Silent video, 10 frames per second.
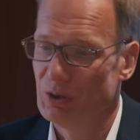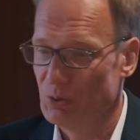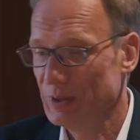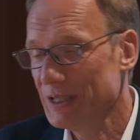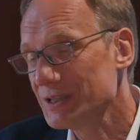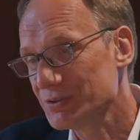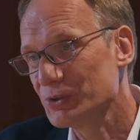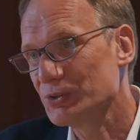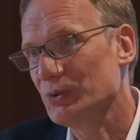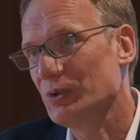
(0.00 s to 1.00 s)
Korea is
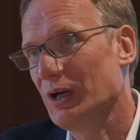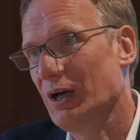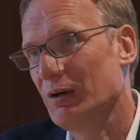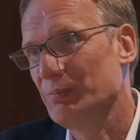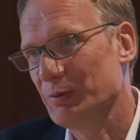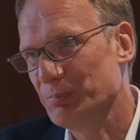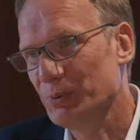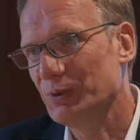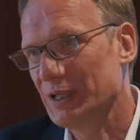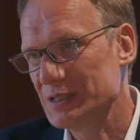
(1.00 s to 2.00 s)
also
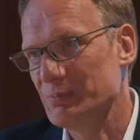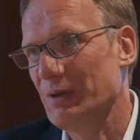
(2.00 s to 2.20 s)
important as a